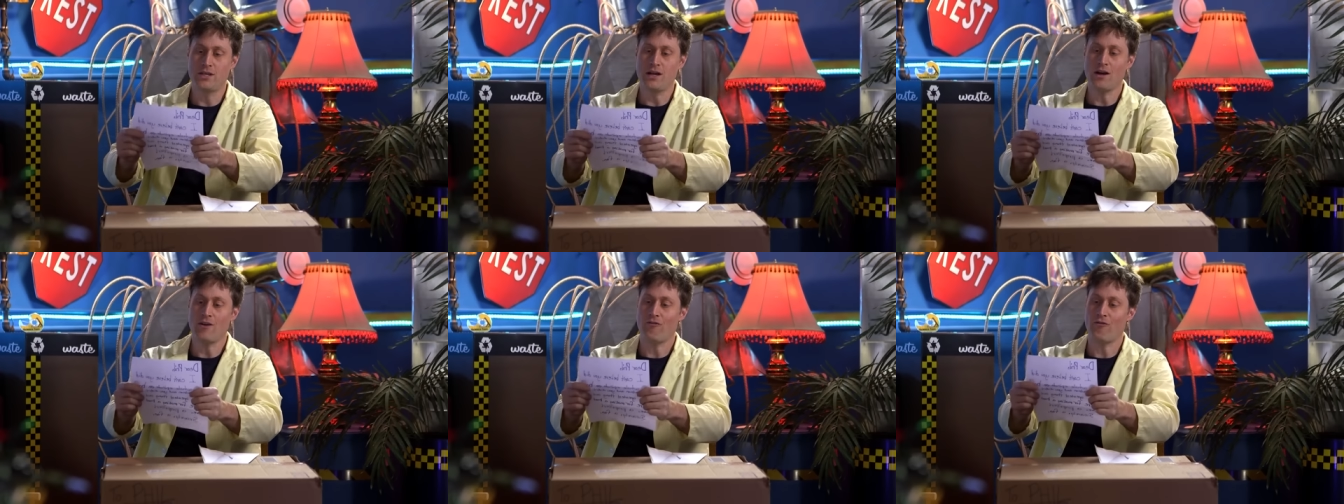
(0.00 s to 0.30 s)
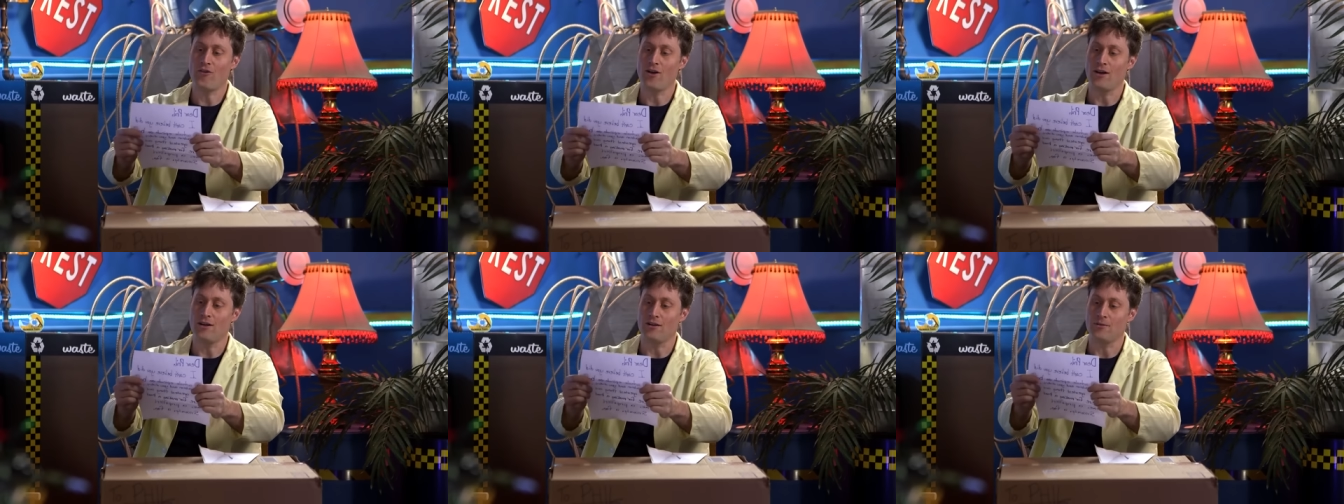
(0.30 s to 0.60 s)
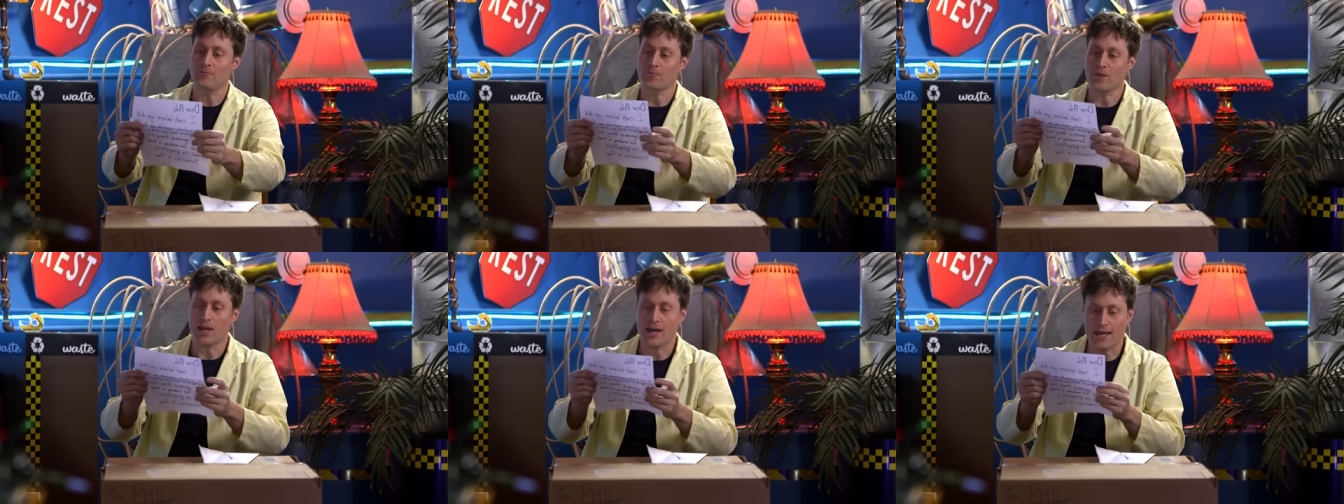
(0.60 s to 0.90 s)
Dear Phil,
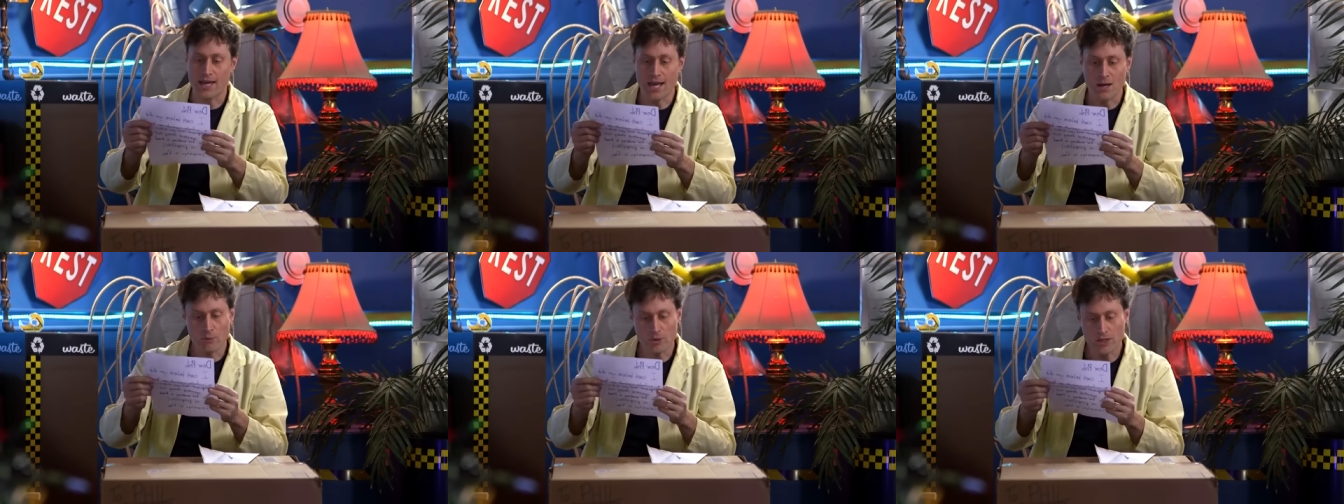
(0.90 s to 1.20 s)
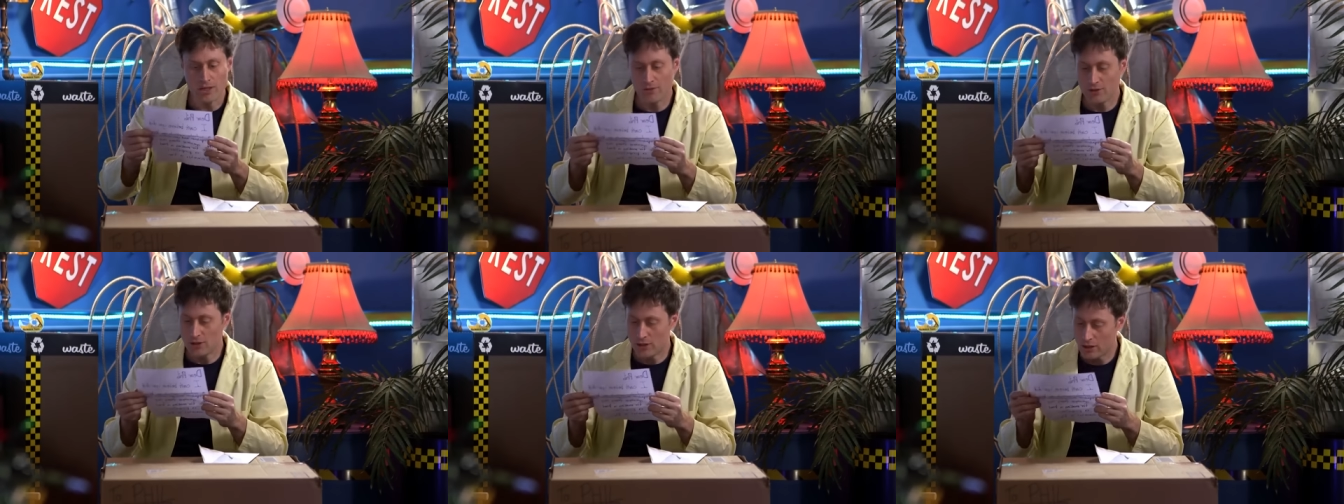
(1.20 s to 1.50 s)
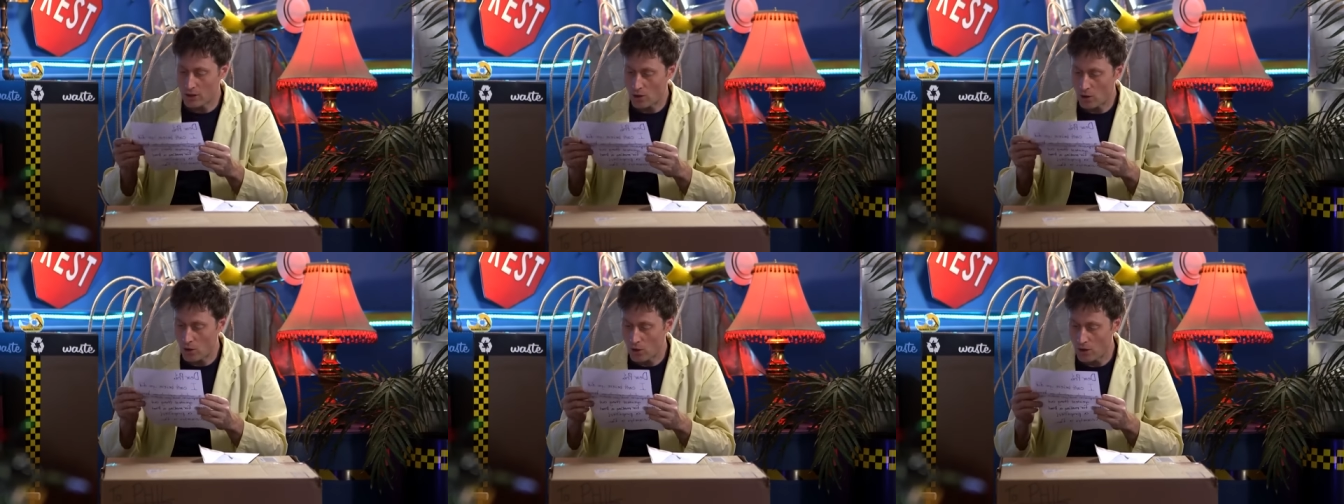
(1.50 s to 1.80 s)
I can't believe you
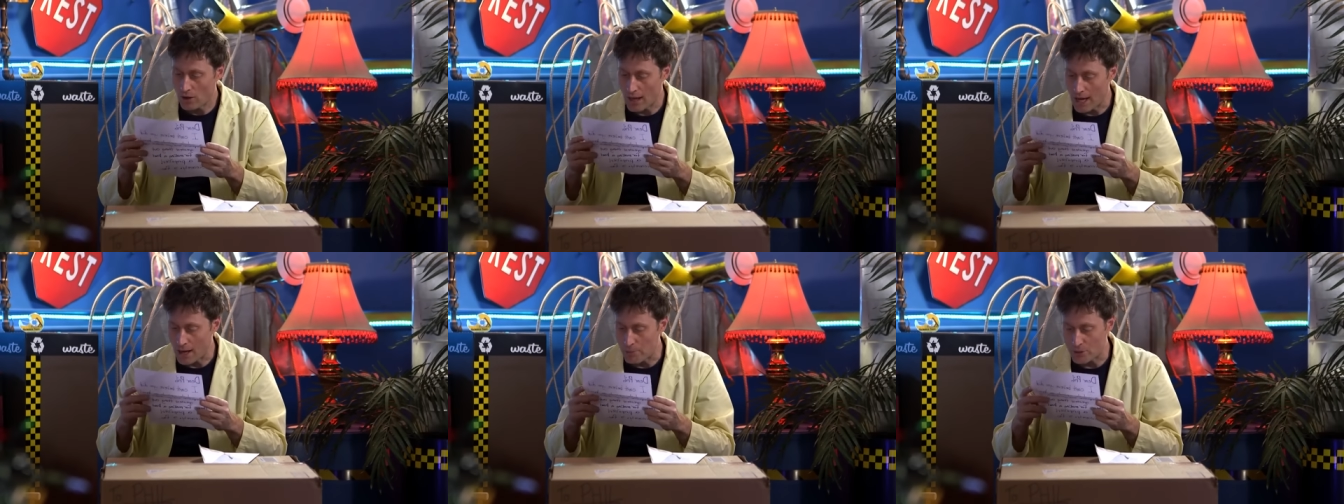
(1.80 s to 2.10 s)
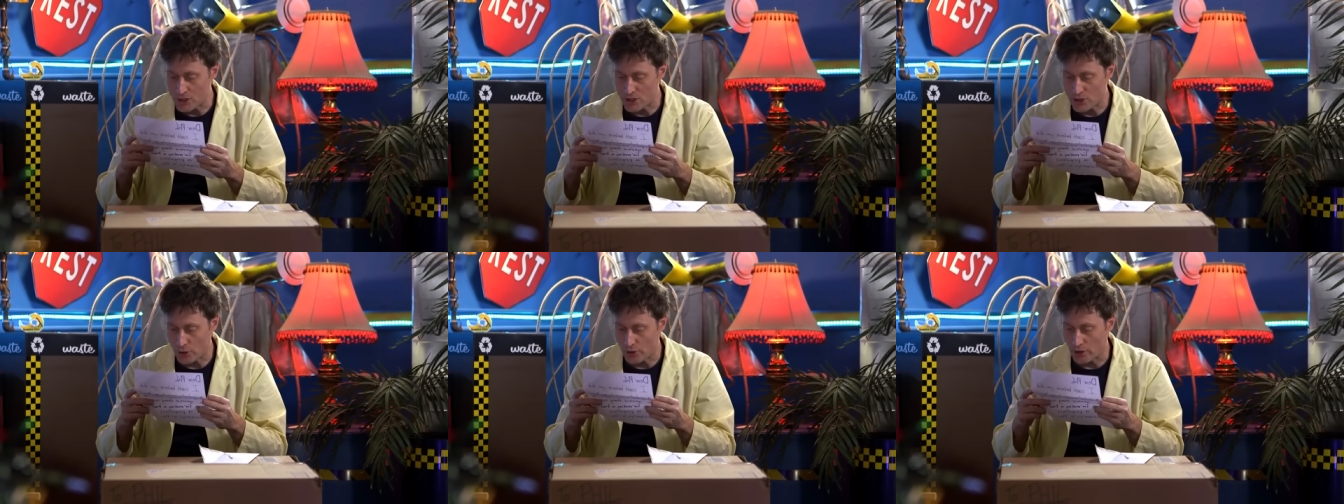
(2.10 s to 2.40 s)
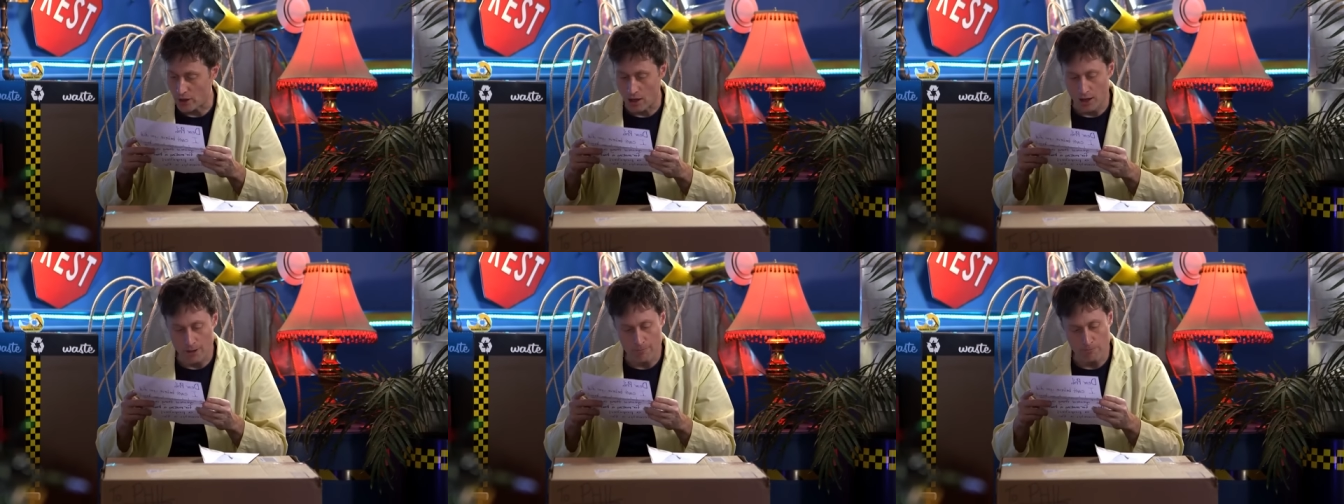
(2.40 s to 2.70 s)
did a whole episode
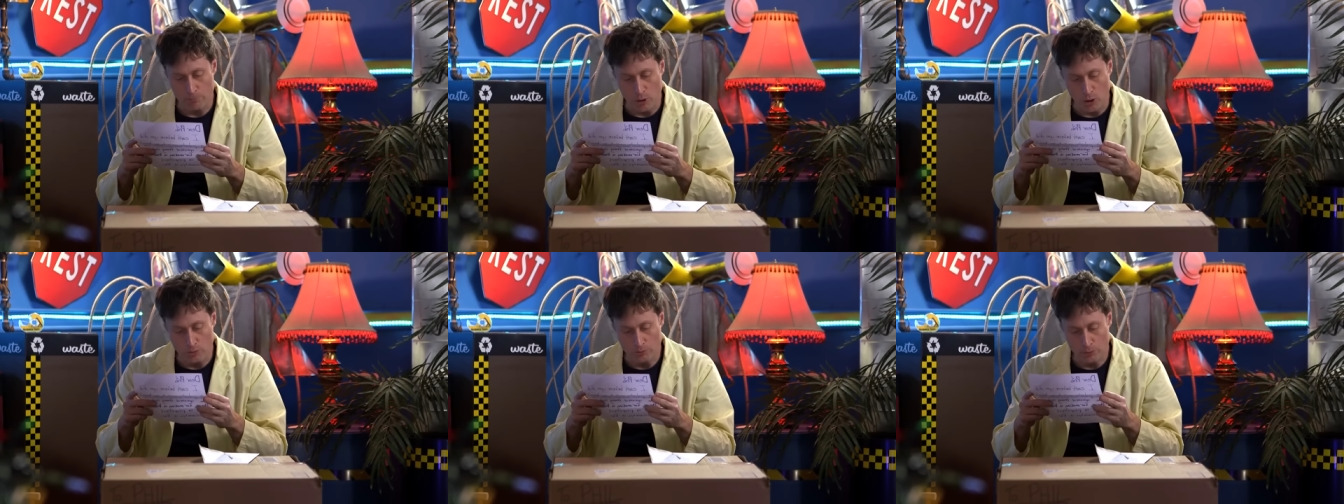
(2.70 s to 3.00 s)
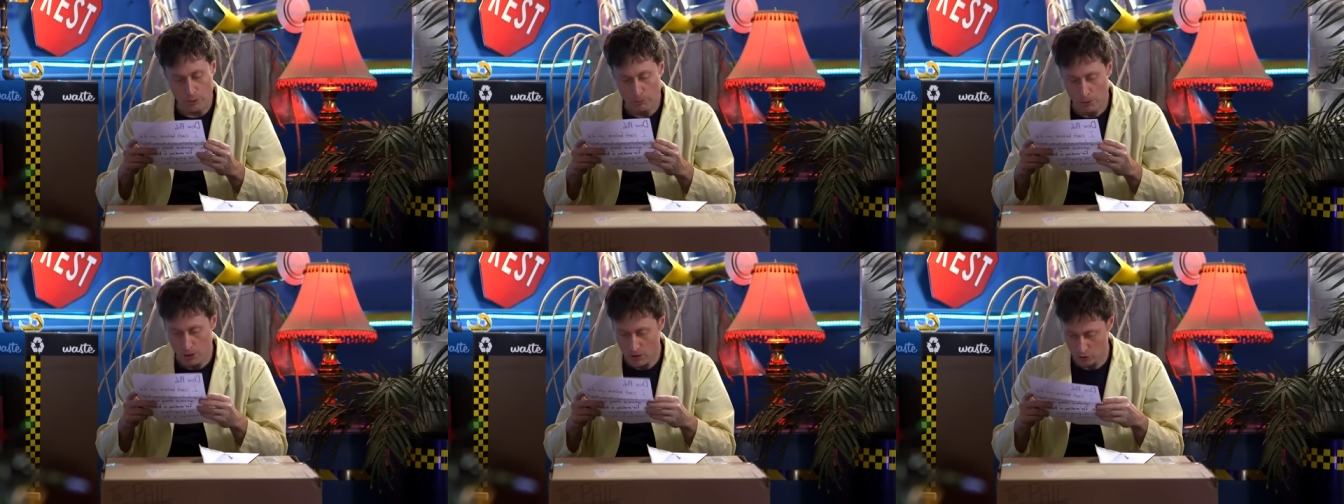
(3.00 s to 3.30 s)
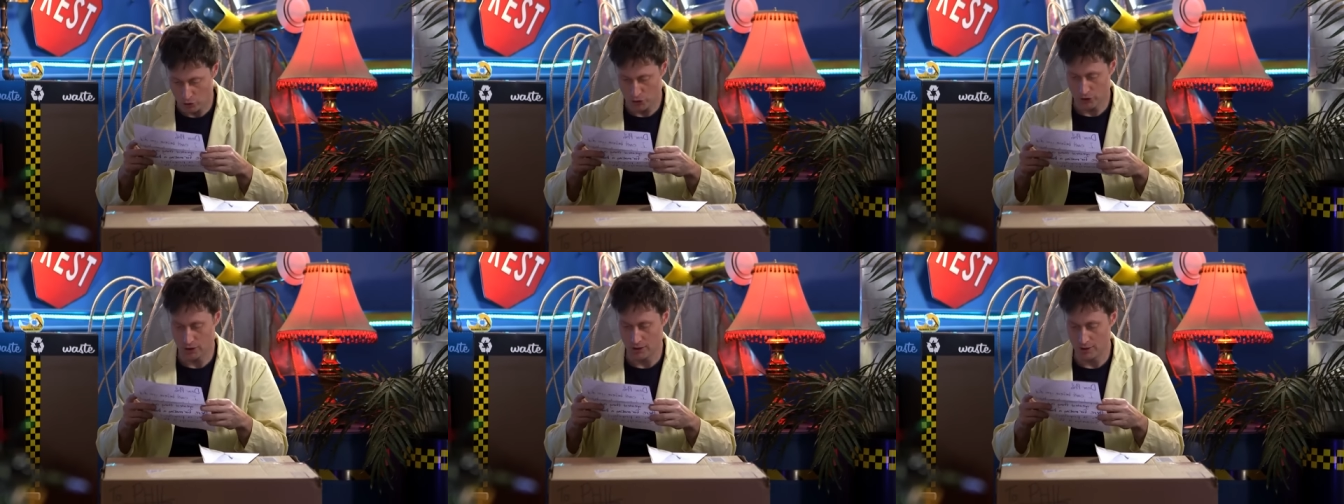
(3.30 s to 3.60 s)
on boat
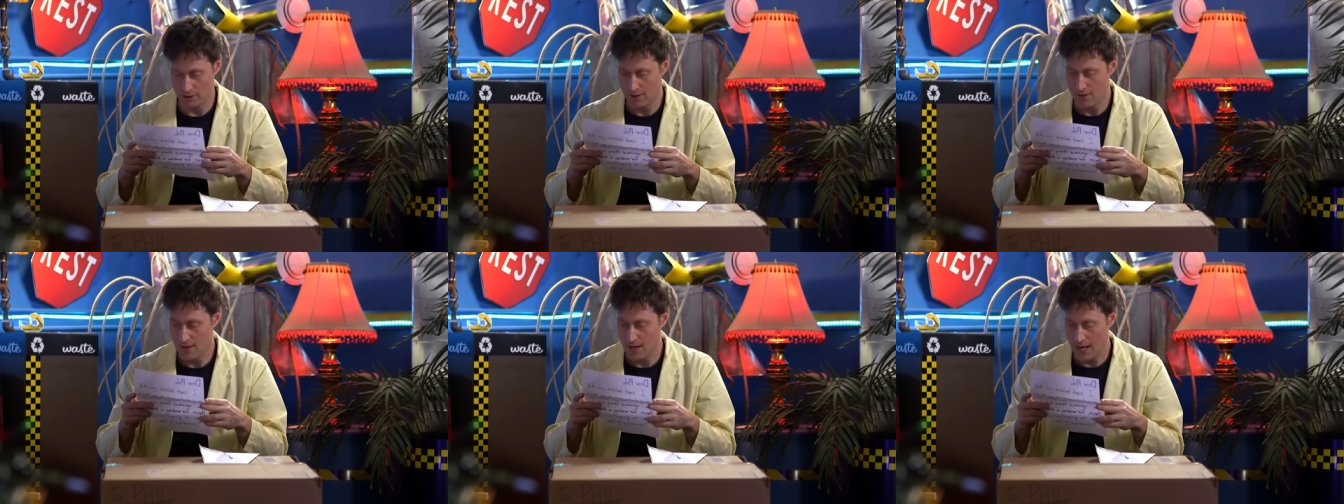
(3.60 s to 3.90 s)
propulsion